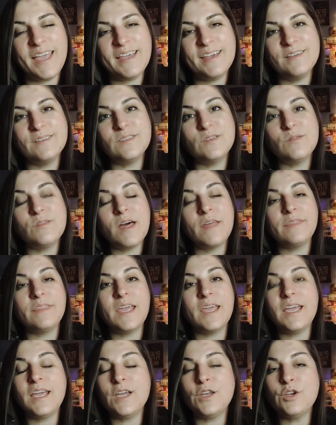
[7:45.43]
so that
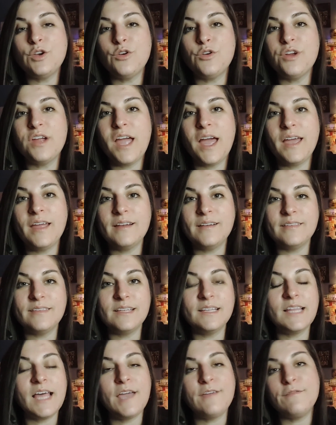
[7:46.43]
they can create the
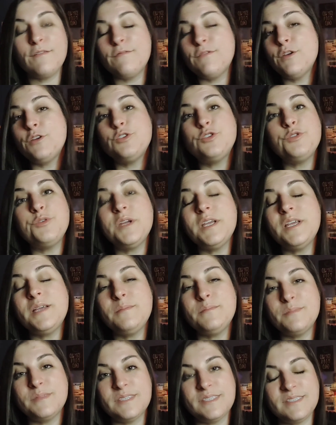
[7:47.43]
life of their
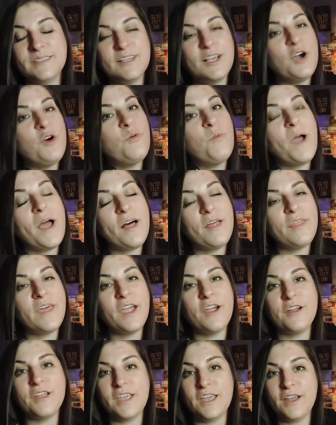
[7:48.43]
dreams while they
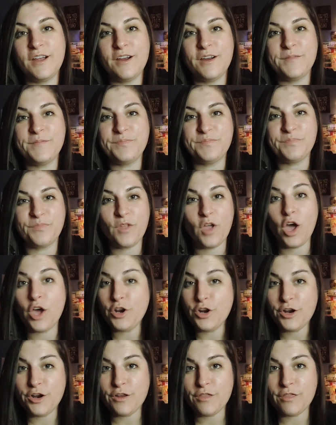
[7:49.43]
are here on
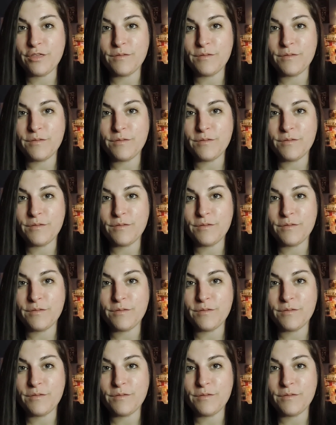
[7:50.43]
earth.